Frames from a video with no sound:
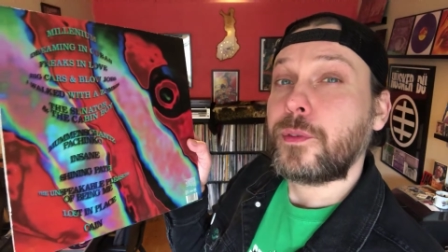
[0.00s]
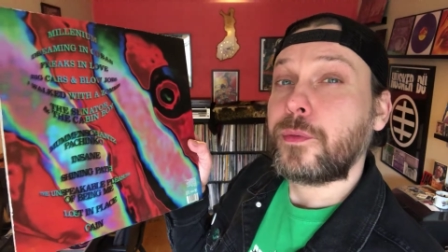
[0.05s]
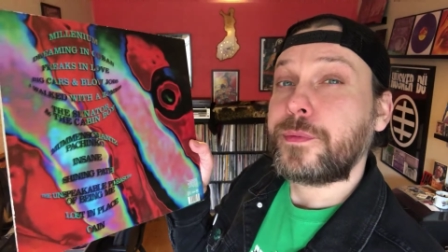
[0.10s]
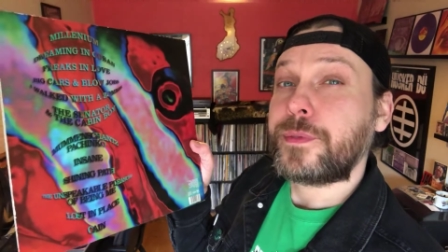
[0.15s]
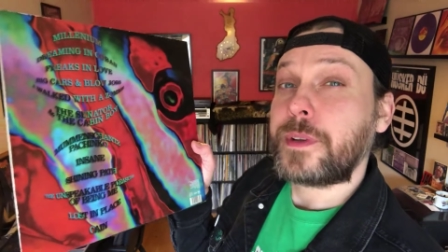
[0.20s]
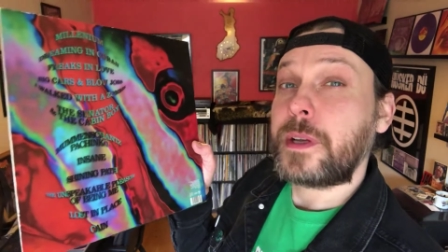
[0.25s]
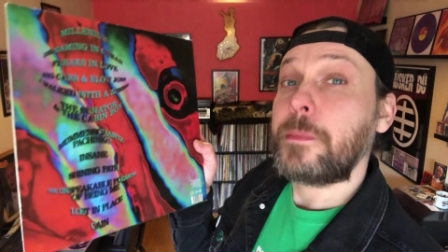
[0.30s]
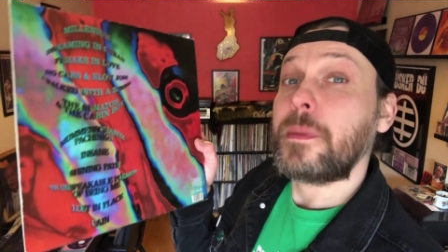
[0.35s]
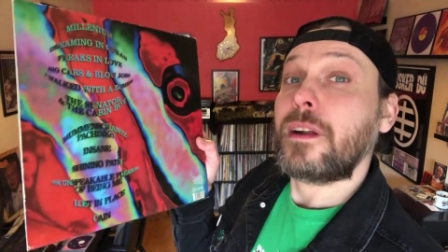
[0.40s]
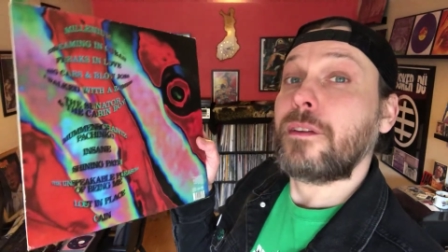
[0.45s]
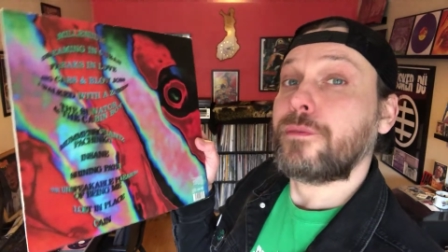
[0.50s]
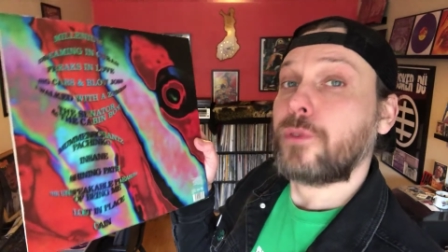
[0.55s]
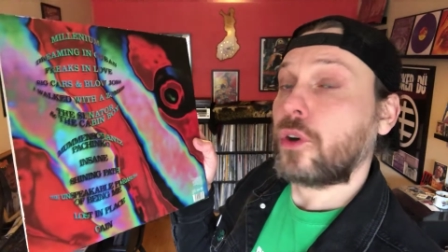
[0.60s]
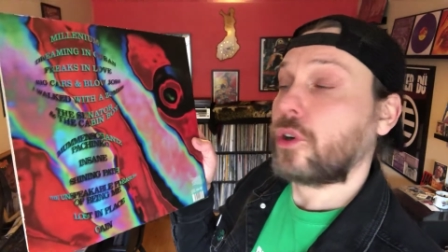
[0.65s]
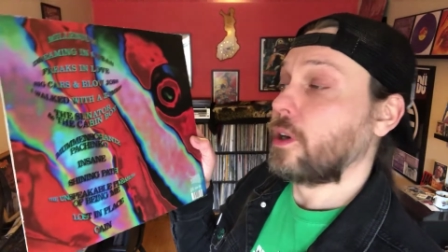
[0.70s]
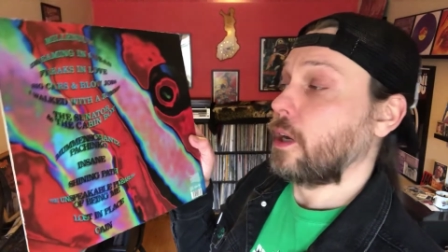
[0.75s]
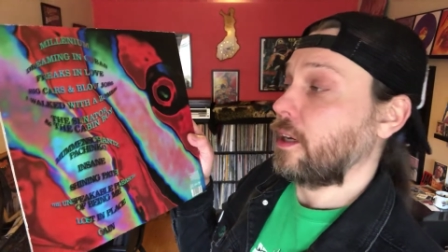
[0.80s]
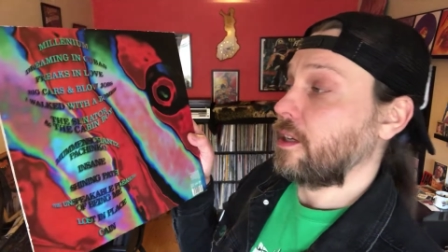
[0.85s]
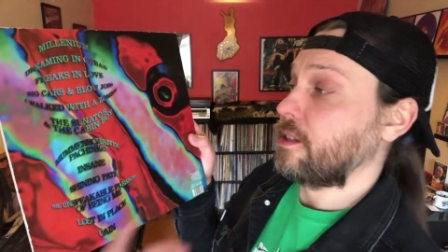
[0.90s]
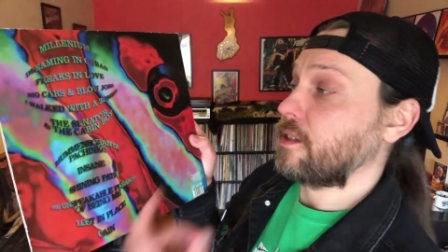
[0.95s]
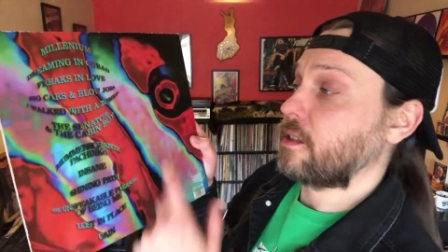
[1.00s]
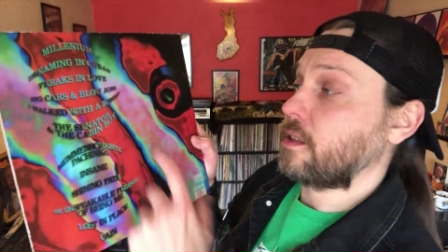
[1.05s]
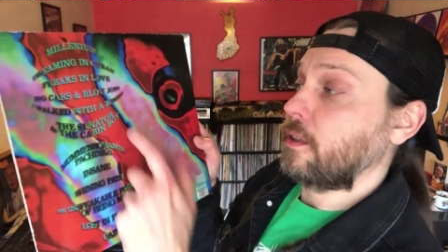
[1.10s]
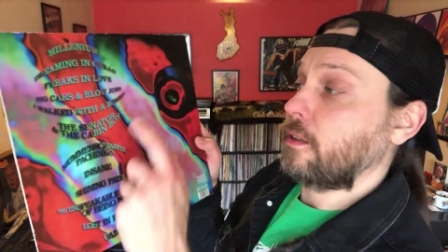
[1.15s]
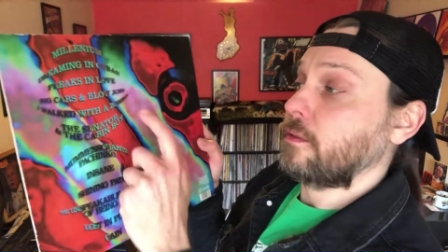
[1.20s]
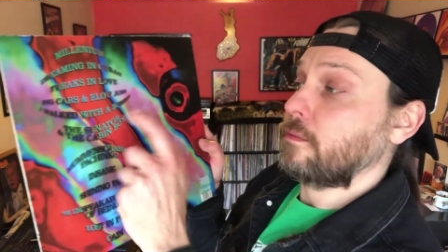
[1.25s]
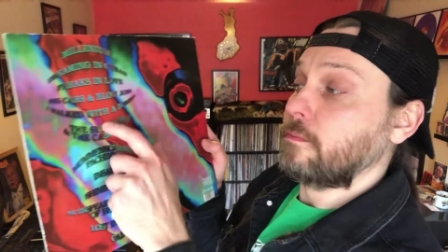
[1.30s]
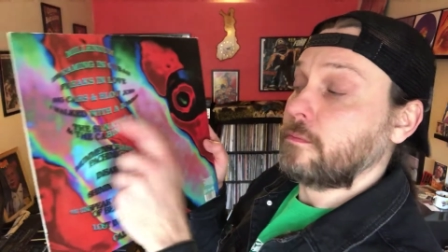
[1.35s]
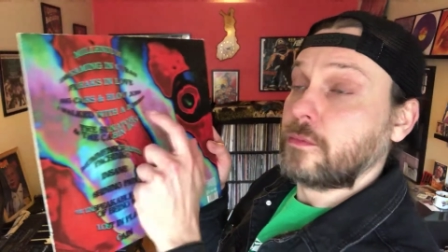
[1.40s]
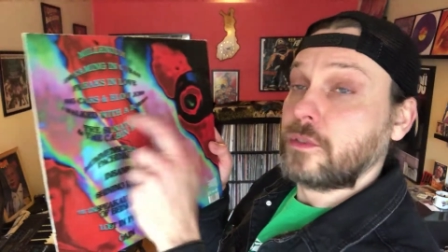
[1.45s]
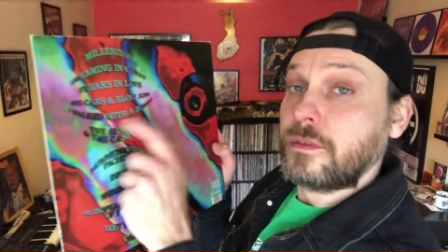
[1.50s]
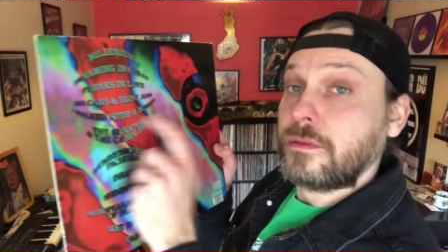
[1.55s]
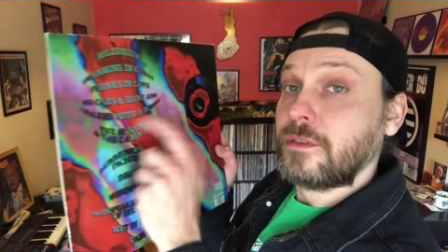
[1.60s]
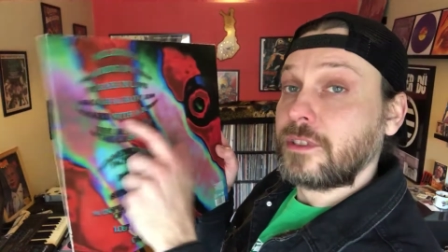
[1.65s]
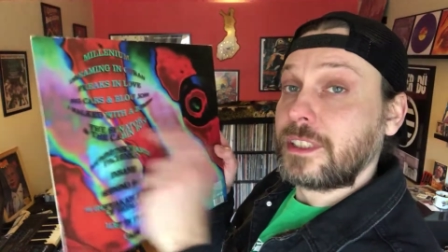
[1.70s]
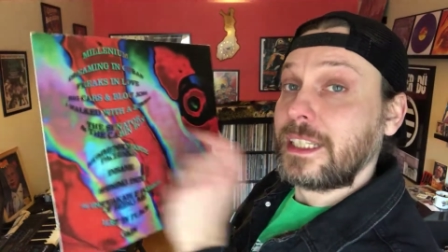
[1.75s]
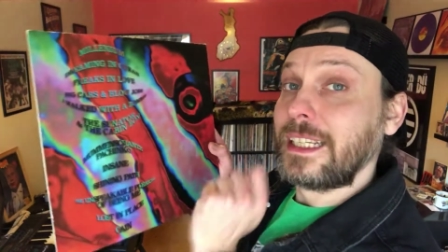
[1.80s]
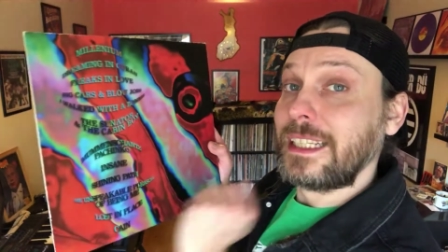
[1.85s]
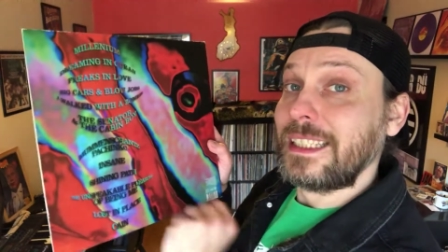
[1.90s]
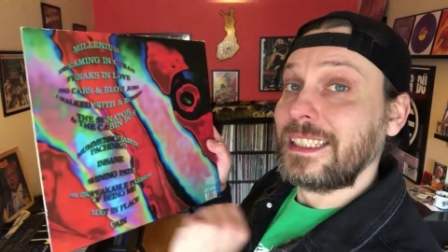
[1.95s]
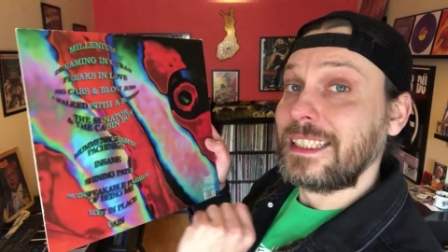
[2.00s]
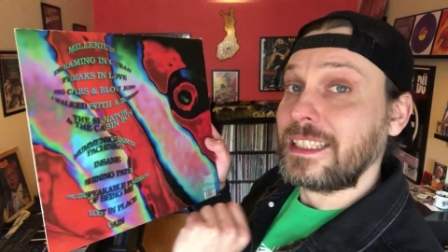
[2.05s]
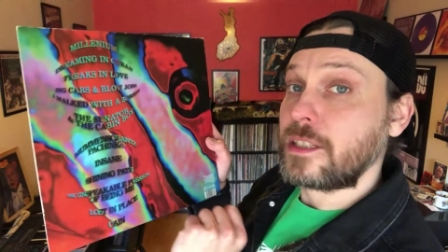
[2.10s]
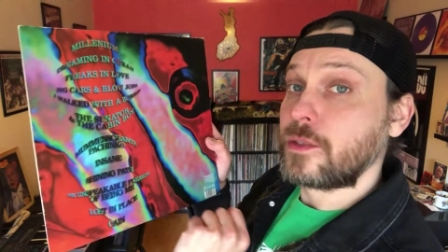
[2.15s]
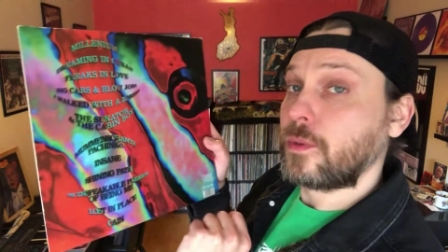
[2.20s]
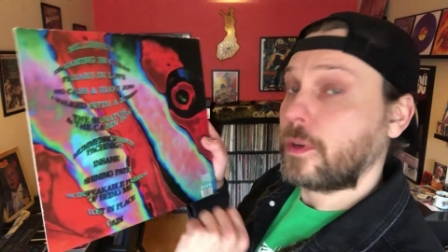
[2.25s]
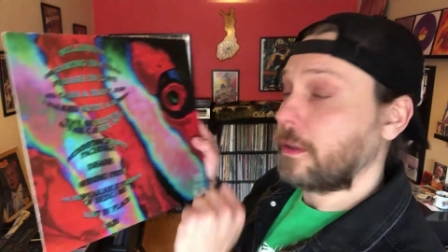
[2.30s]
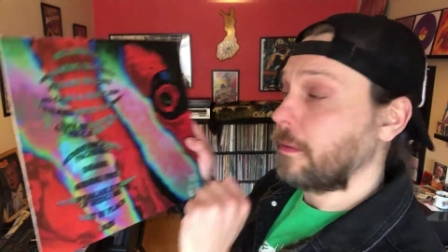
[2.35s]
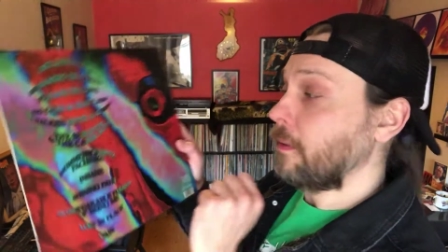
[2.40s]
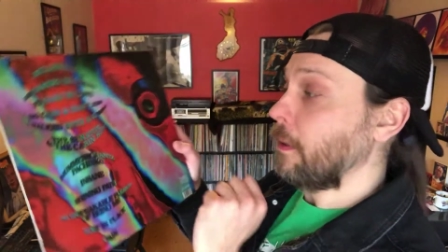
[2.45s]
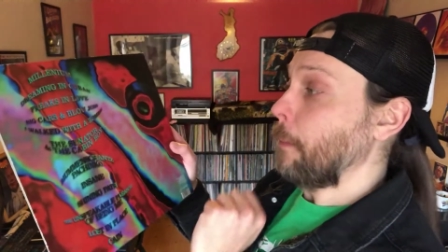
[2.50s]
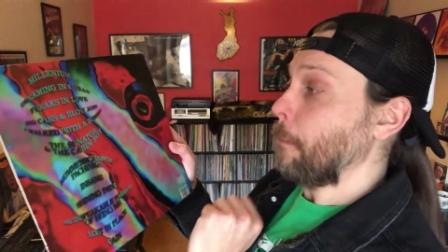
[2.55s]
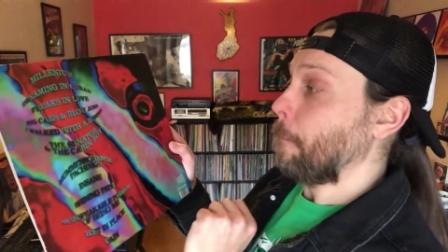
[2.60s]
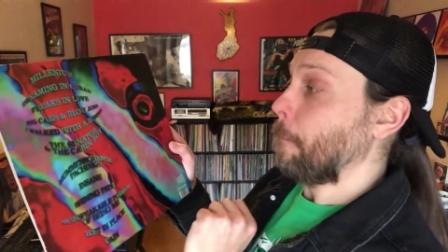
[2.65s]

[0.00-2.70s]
female vocalist singing this one.